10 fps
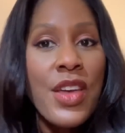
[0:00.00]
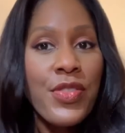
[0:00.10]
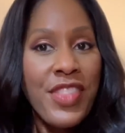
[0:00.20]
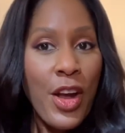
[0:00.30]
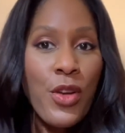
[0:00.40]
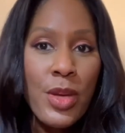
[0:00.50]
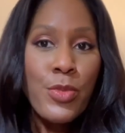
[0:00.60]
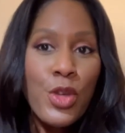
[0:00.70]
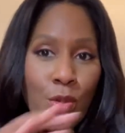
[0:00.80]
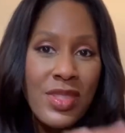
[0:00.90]
their
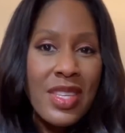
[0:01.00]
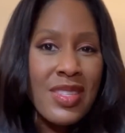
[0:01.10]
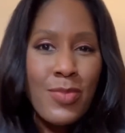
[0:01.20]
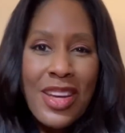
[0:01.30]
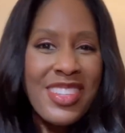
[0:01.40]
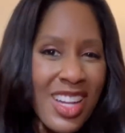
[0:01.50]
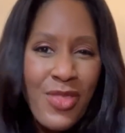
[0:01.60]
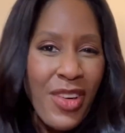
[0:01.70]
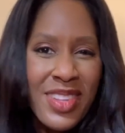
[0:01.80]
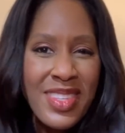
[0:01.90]
immune system
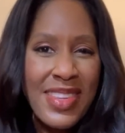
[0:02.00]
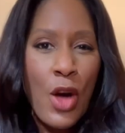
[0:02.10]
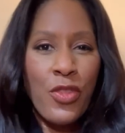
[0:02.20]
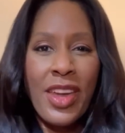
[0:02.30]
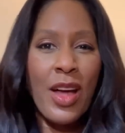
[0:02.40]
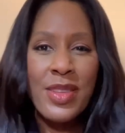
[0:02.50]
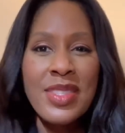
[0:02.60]
identifies this alpha-gal as